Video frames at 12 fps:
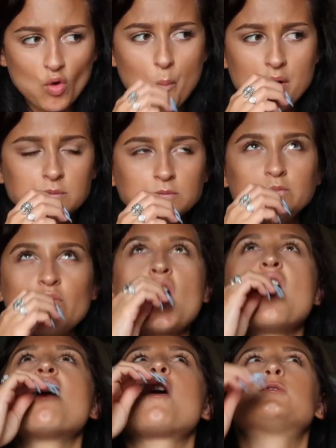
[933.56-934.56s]
mean,
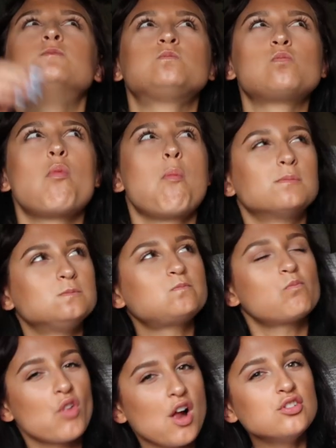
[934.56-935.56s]

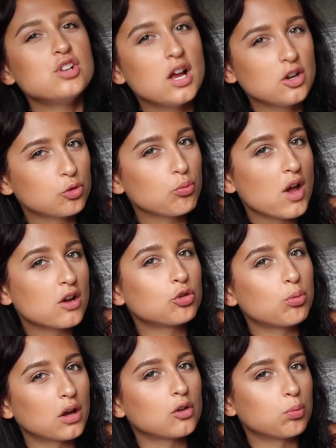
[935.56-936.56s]
it tastes like a
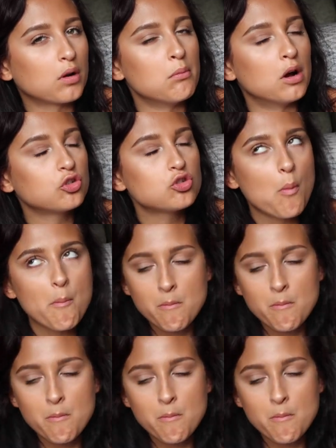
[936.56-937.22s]
Twix pretty much.